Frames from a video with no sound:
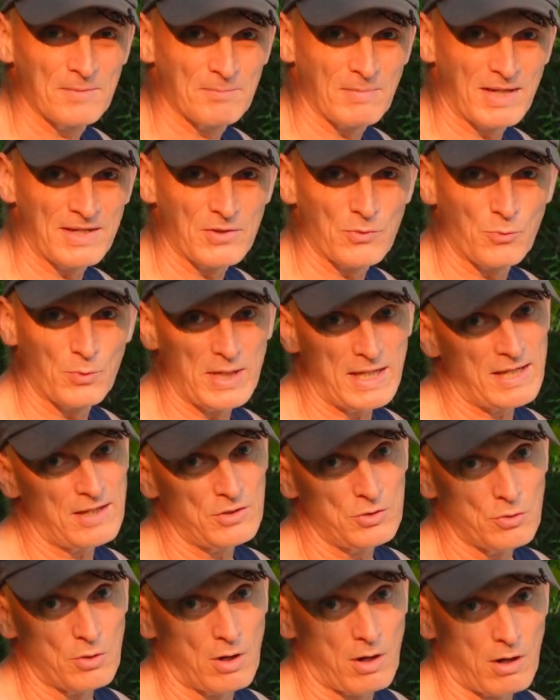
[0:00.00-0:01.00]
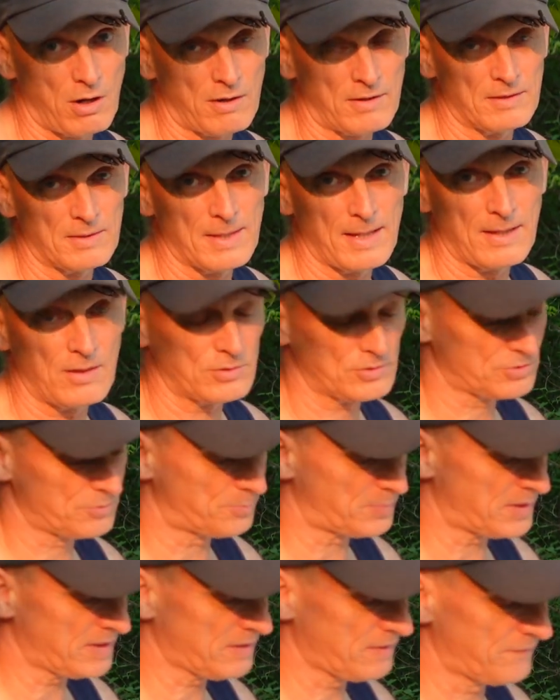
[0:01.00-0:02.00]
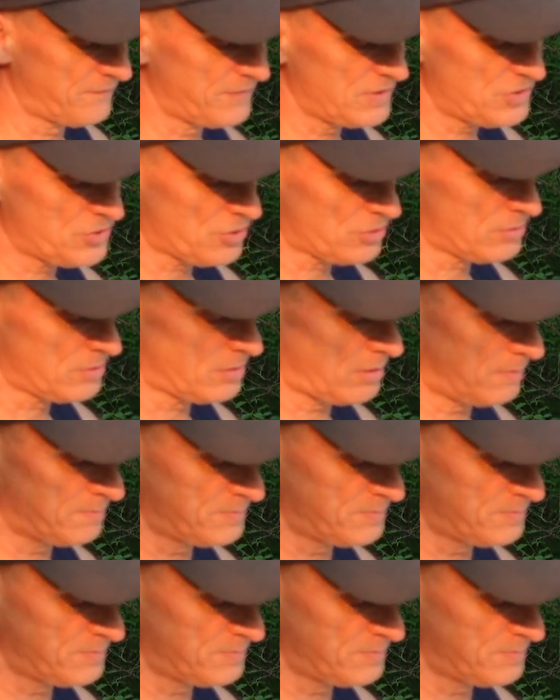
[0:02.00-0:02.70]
By the way, you are allowed to bring a visual